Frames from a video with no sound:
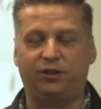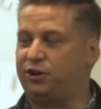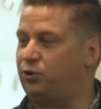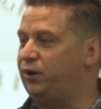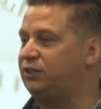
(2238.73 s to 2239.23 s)

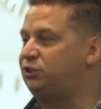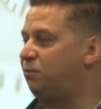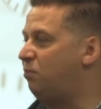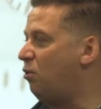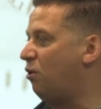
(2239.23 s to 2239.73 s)
you're rich or
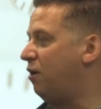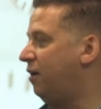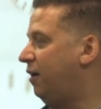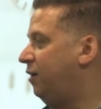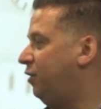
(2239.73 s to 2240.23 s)
poor,
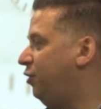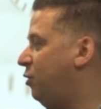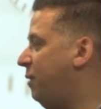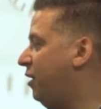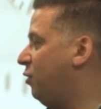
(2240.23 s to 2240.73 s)
no
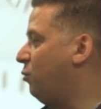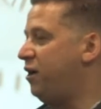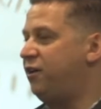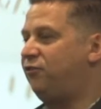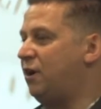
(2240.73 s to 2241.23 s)
matter where
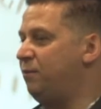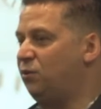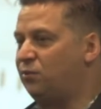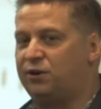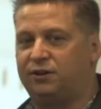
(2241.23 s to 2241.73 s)
you're from in the
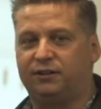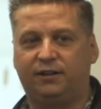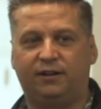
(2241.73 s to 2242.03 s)
world,